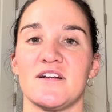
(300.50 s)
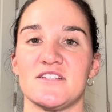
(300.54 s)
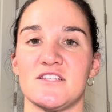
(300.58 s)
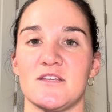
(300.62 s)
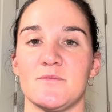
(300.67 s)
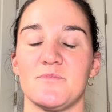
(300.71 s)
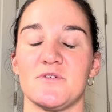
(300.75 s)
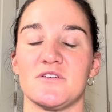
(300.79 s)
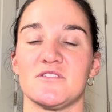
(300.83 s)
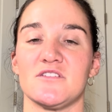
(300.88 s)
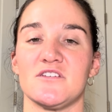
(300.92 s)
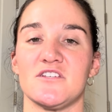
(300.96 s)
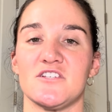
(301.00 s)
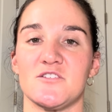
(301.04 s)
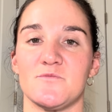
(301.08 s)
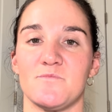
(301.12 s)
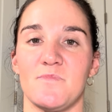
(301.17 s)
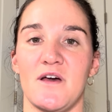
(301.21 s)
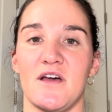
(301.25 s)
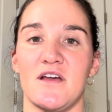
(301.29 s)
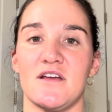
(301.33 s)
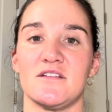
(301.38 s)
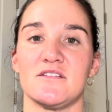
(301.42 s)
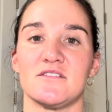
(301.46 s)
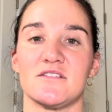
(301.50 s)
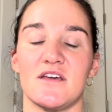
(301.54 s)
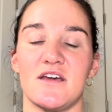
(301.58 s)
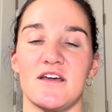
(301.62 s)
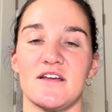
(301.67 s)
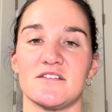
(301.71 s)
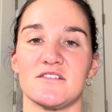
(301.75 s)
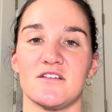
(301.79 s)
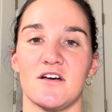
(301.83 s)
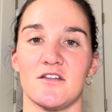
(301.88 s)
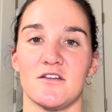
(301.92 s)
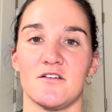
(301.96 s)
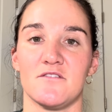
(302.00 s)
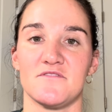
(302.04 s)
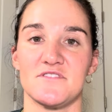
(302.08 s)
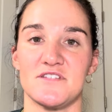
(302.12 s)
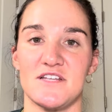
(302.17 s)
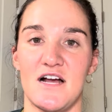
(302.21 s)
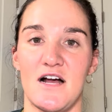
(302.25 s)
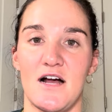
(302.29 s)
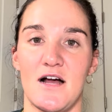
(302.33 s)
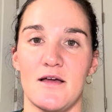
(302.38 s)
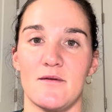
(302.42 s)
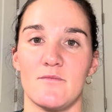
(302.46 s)
typically spend a ton of
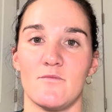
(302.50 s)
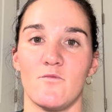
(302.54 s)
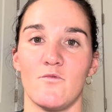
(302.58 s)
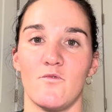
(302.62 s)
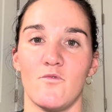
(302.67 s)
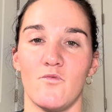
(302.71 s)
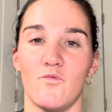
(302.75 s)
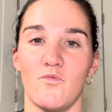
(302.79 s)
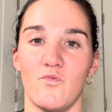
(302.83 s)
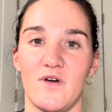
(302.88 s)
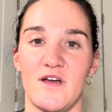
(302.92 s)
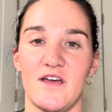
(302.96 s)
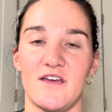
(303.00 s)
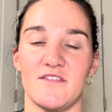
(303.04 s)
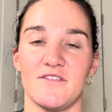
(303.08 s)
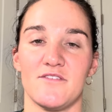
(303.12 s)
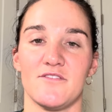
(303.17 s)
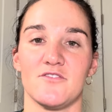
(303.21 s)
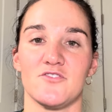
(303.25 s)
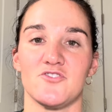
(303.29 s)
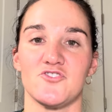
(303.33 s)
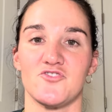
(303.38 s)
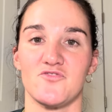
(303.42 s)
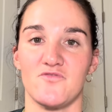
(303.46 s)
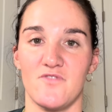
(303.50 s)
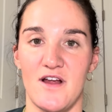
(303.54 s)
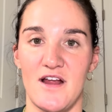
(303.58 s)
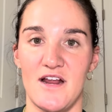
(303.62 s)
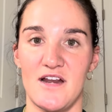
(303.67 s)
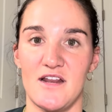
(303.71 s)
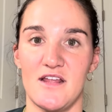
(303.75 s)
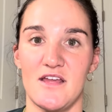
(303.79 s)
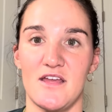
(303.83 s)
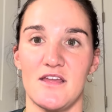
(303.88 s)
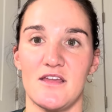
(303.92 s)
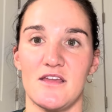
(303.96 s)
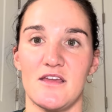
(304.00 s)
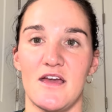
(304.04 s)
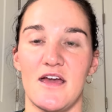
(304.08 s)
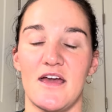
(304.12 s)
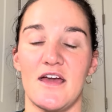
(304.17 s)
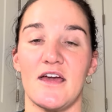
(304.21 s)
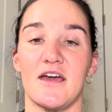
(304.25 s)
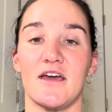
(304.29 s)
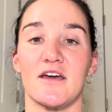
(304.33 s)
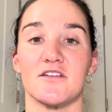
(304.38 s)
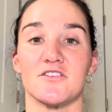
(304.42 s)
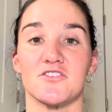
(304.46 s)
time with training
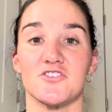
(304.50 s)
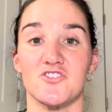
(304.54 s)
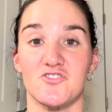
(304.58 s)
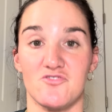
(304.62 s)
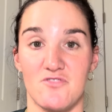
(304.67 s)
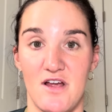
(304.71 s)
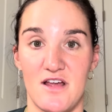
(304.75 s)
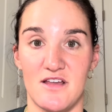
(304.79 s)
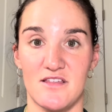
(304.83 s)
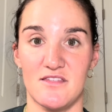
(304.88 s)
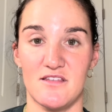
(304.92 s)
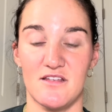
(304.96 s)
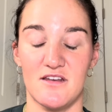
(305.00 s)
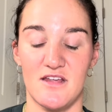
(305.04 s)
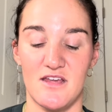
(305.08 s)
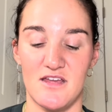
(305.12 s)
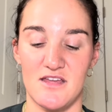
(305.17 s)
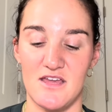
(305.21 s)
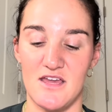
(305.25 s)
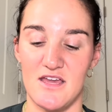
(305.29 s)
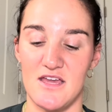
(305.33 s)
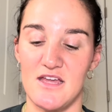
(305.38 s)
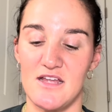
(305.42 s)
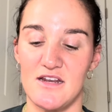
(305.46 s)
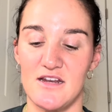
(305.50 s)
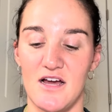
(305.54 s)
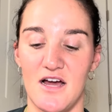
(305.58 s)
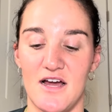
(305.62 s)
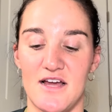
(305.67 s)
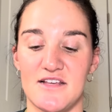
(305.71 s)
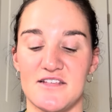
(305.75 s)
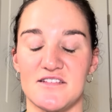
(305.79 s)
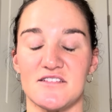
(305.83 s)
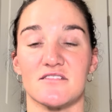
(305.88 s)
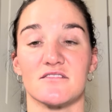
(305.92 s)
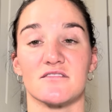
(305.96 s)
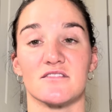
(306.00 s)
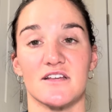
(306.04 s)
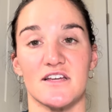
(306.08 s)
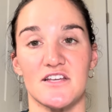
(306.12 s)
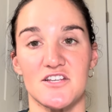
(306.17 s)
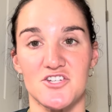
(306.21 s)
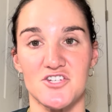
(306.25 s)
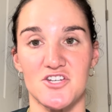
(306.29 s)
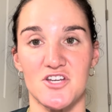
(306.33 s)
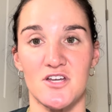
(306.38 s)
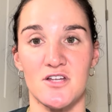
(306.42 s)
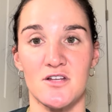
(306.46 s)
and strengthening in
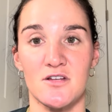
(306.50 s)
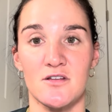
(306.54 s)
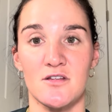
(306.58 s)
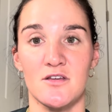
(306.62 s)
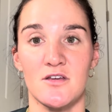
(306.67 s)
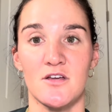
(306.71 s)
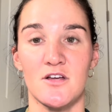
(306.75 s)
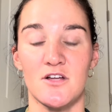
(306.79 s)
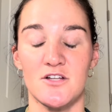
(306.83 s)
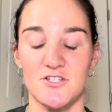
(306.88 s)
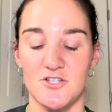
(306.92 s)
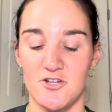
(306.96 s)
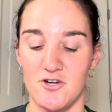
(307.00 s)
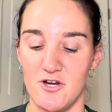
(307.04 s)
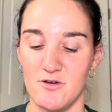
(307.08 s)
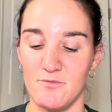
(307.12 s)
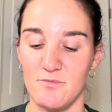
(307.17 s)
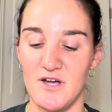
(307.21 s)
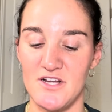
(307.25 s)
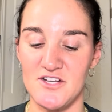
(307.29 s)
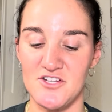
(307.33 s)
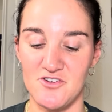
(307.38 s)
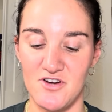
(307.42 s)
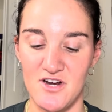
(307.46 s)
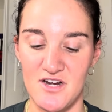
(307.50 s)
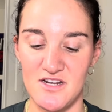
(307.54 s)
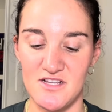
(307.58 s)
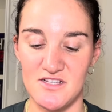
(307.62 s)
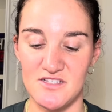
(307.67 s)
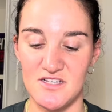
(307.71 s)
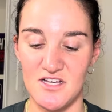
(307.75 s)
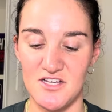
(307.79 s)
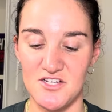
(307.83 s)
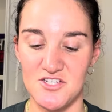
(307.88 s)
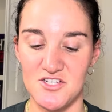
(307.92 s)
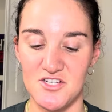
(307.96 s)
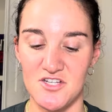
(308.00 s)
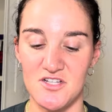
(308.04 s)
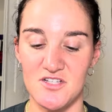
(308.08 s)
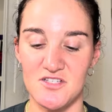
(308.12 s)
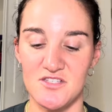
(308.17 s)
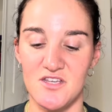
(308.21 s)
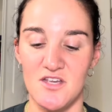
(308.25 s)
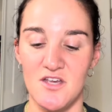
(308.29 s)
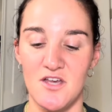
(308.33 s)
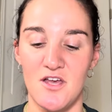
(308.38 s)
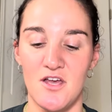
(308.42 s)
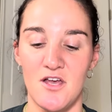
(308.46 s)
isolation during my training
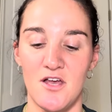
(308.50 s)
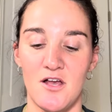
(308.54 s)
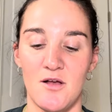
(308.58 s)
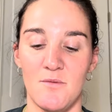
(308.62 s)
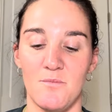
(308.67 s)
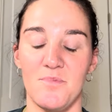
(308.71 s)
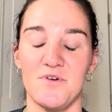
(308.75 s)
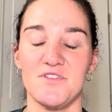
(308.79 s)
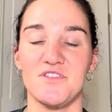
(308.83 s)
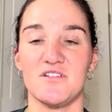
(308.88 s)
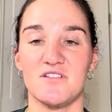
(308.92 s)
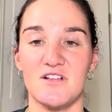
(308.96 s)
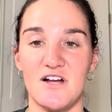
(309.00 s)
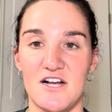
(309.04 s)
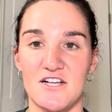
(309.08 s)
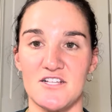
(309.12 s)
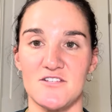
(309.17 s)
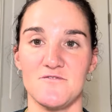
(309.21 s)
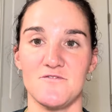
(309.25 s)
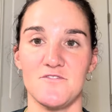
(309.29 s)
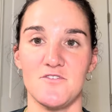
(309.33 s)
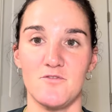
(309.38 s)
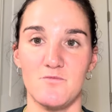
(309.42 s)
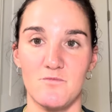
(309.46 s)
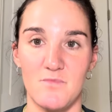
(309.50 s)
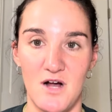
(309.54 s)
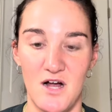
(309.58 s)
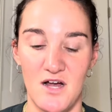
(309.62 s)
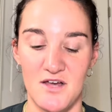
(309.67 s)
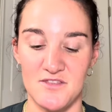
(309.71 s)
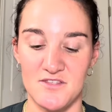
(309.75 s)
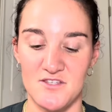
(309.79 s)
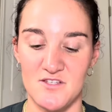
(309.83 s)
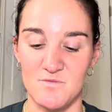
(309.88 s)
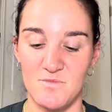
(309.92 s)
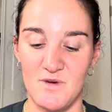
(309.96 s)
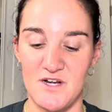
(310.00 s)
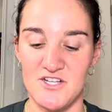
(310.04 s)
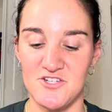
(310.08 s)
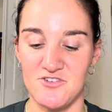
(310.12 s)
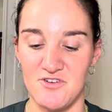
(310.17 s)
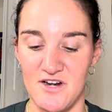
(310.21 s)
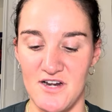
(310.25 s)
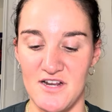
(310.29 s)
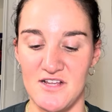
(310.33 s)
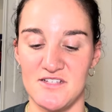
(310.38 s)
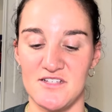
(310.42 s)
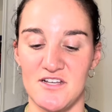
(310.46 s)
sessions. But the last few months, my
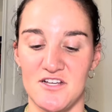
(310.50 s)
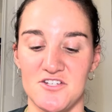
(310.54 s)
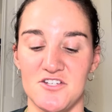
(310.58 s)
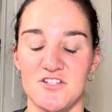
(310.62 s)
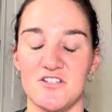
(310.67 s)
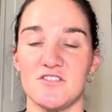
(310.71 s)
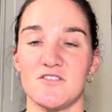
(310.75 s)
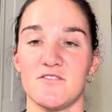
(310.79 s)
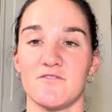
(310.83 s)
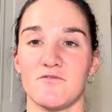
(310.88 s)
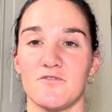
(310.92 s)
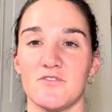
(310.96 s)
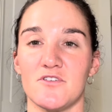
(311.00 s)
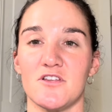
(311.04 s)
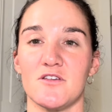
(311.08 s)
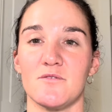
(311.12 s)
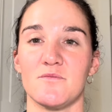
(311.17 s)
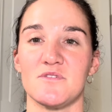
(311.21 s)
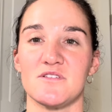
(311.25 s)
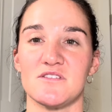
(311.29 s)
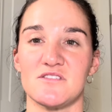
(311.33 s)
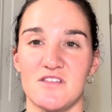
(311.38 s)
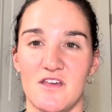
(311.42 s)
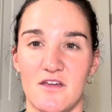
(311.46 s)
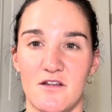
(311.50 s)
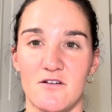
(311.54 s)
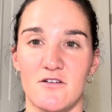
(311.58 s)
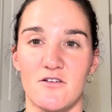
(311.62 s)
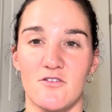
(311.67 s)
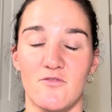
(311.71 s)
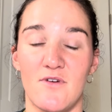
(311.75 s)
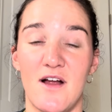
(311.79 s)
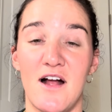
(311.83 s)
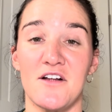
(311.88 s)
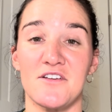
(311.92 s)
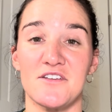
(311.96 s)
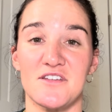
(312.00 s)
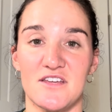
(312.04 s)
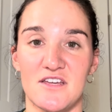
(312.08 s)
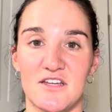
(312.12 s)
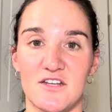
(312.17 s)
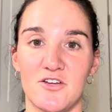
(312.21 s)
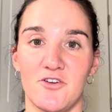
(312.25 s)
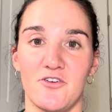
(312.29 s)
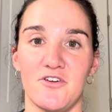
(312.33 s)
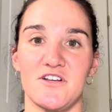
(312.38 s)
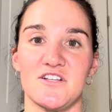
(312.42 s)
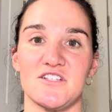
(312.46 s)
training sessions have really been centered around
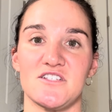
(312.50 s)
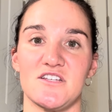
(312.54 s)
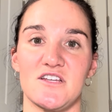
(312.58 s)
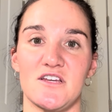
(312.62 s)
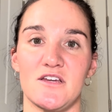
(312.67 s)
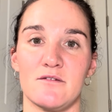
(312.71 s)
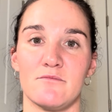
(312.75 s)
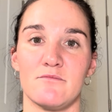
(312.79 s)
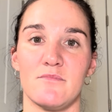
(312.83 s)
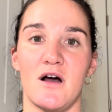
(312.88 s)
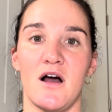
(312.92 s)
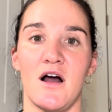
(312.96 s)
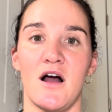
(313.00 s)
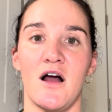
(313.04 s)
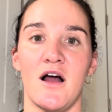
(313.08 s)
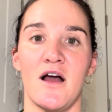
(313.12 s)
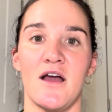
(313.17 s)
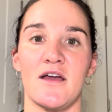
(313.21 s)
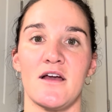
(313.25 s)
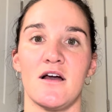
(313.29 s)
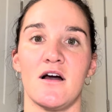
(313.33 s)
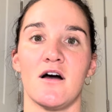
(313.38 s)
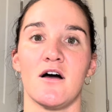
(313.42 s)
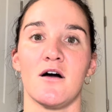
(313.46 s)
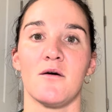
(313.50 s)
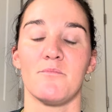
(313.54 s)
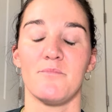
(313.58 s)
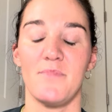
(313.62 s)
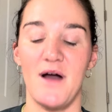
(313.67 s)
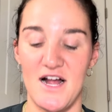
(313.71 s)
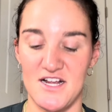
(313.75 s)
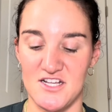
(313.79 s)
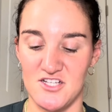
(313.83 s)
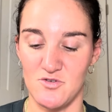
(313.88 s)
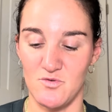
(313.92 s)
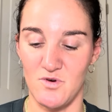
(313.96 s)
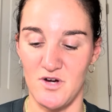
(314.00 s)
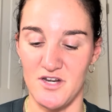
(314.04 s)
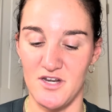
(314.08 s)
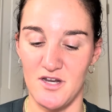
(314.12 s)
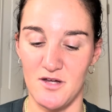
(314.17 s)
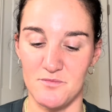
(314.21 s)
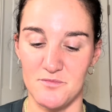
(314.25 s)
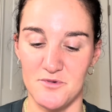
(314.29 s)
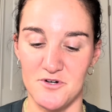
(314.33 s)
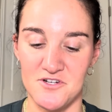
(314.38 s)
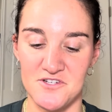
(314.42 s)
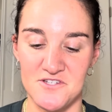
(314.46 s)
increasing my back squat
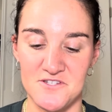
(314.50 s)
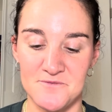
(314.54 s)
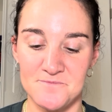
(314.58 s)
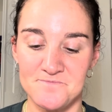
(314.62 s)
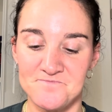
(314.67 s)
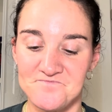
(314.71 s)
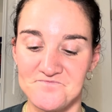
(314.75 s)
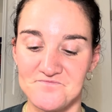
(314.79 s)
numbers.